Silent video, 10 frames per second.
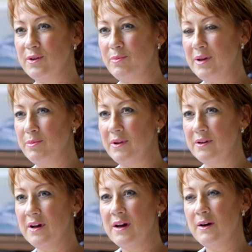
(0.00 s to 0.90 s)
that
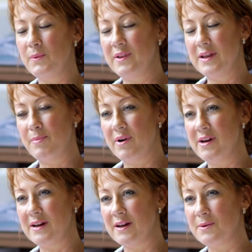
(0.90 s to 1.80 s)
people, when they're
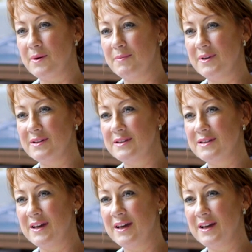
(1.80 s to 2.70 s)
buying equipment,
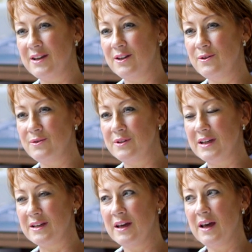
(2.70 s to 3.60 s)
they're
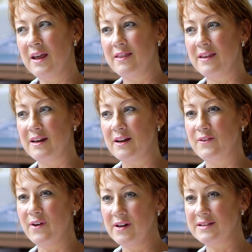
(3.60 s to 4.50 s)
using the
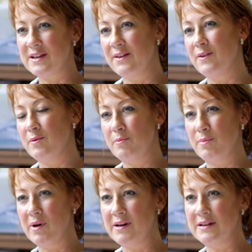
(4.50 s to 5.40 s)
advice given
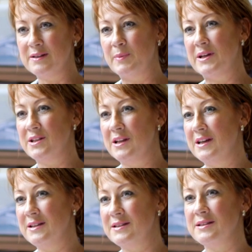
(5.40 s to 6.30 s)
by the
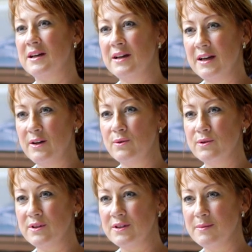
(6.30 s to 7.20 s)
specialists in
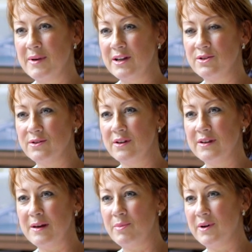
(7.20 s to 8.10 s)
order to make sure that
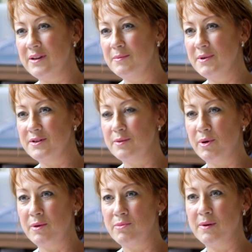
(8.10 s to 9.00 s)
they buy the most
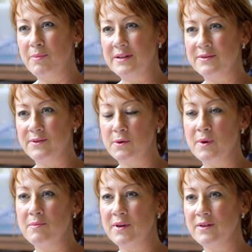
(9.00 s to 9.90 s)
appropriate piece of
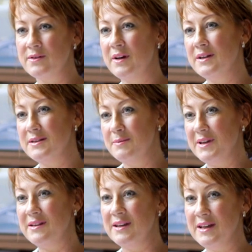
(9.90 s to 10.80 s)
equipment to
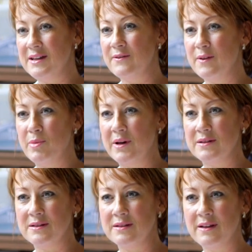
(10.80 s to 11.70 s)
meet the need of the
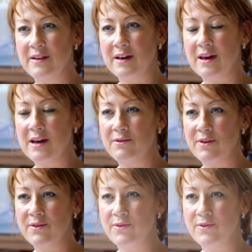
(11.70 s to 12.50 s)
person that they're caring